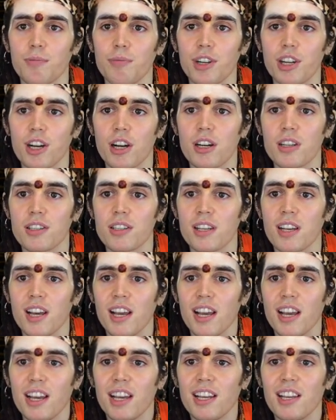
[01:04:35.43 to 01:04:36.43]
because
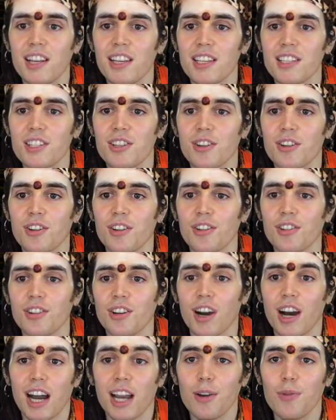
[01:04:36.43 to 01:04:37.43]
it is
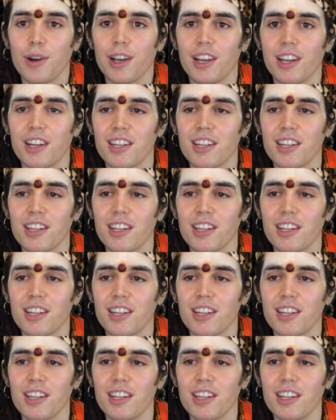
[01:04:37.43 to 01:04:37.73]
the highway.